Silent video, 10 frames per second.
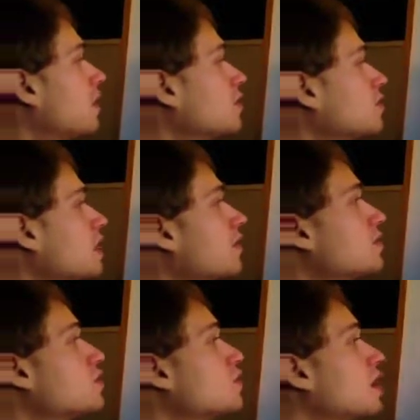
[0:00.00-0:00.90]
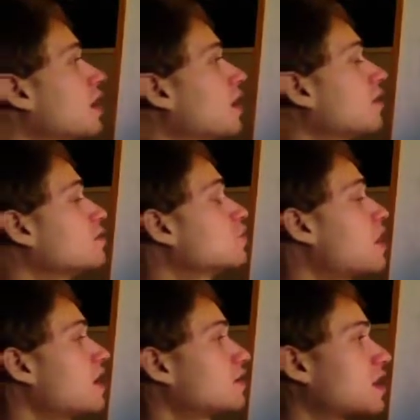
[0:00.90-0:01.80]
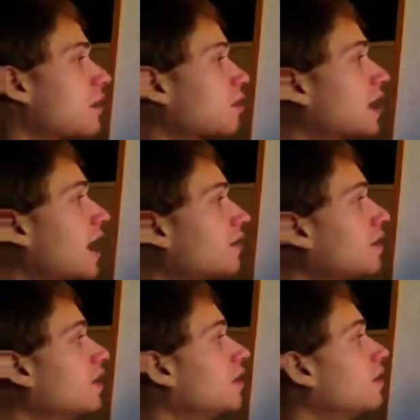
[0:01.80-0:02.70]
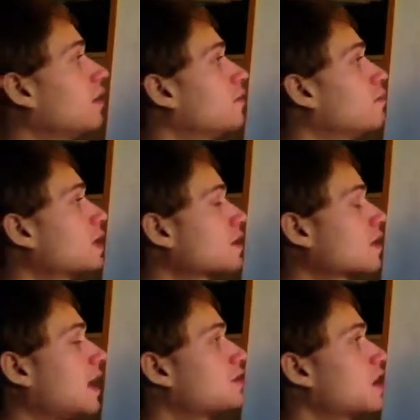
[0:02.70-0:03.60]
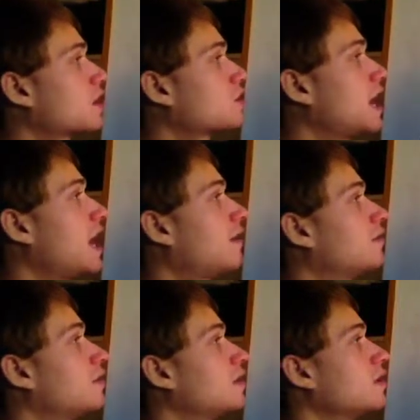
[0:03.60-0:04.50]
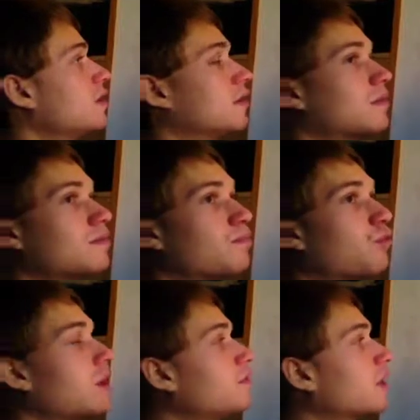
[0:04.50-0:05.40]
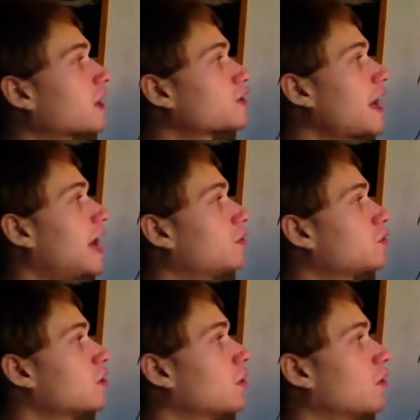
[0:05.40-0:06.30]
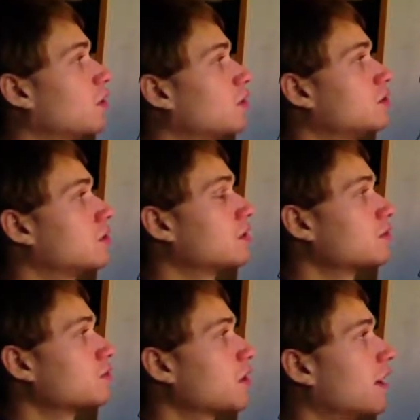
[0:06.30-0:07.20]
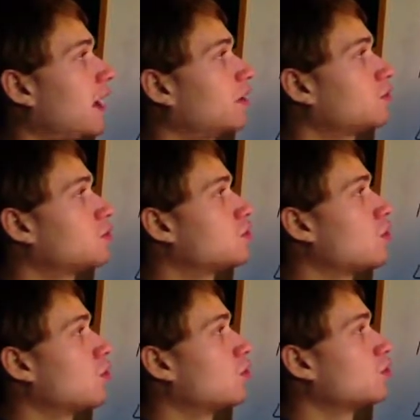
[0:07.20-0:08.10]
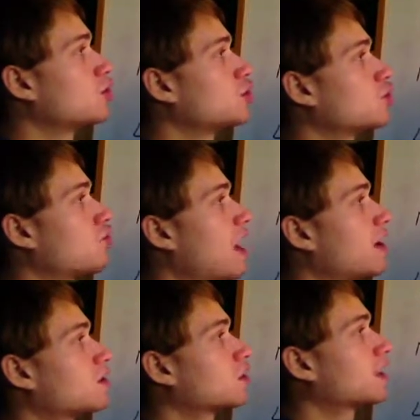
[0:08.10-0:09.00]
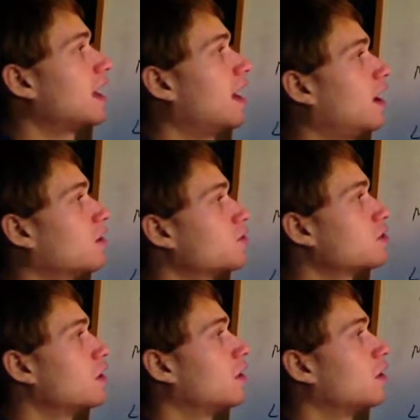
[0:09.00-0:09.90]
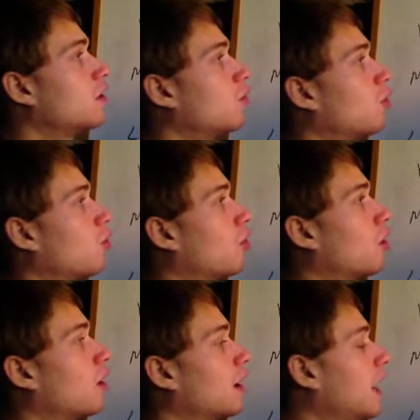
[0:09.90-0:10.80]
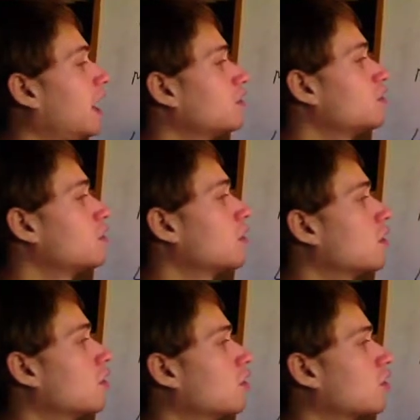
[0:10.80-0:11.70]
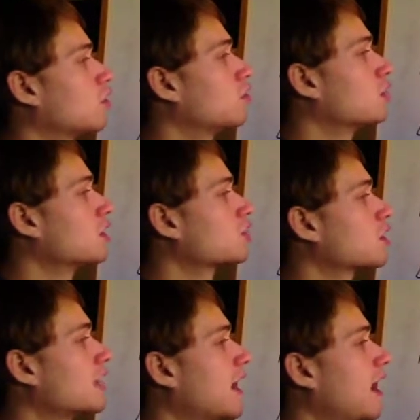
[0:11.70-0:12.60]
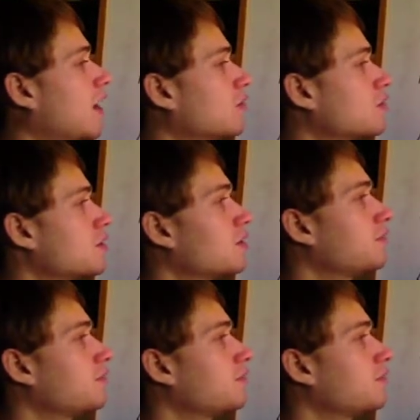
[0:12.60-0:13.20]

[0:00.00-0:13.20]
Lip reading: say this is a stratus type cloud. Middle clouds actually have the prefix alto to them. So alto stratus clouds or alto cumulus clouds.